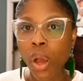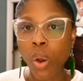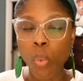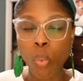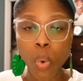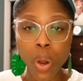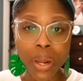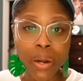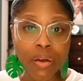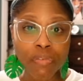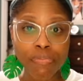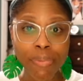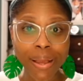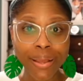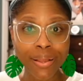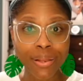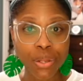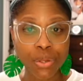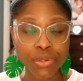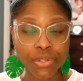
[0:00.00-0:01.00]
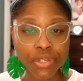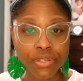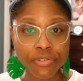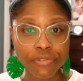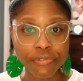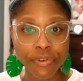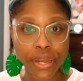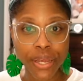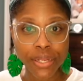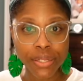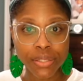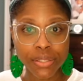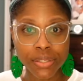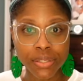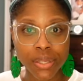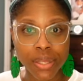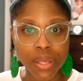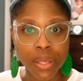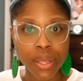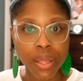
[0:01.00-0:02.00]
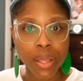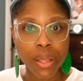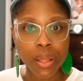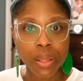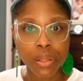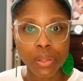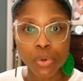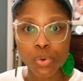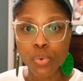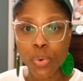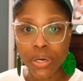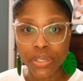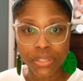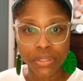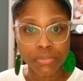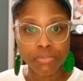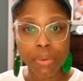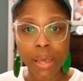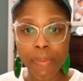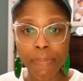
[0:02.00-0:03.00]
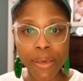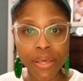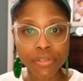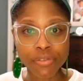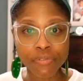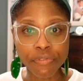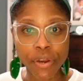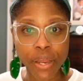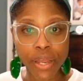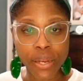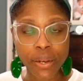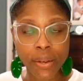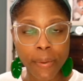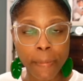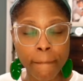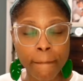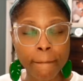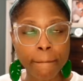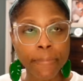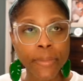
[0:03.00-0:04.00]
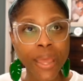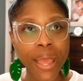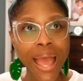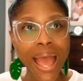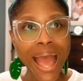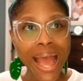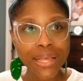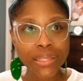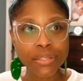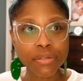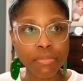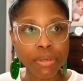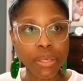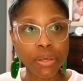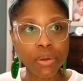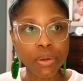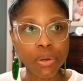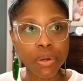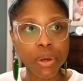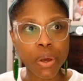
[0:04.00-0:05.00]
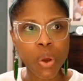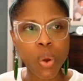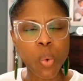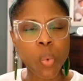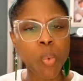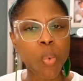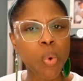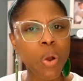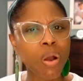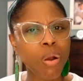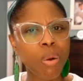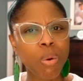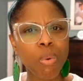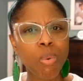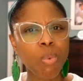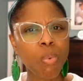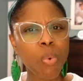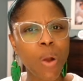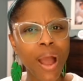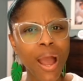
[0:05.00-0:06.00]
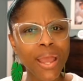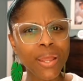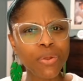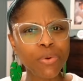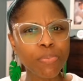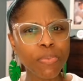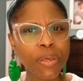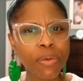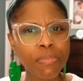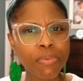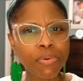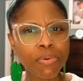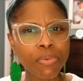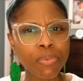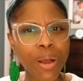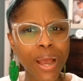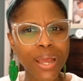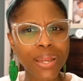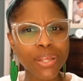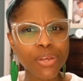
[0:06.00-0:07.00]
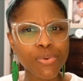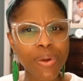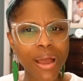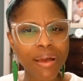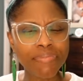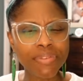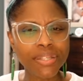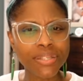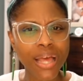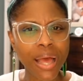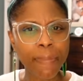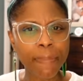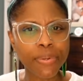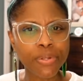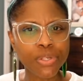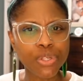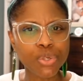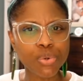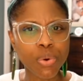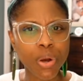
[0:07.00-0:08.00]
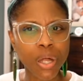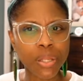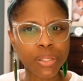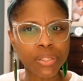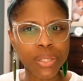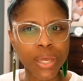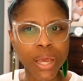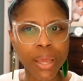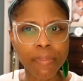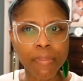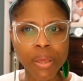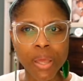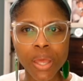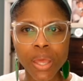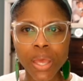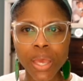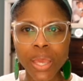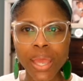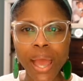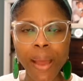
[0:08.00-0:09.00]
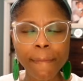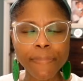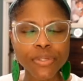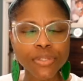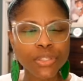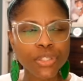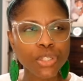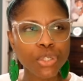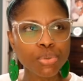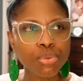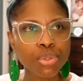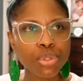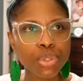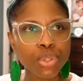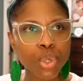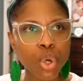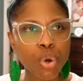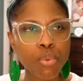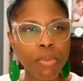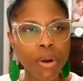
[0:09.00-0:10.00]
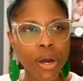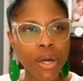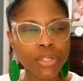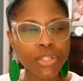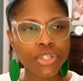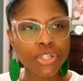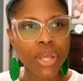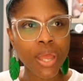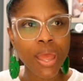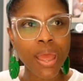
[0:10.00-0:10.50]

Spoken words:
one of my closest friends, who was my best friend, asked me, why do you have this happen to you all the time? It happens to you so much.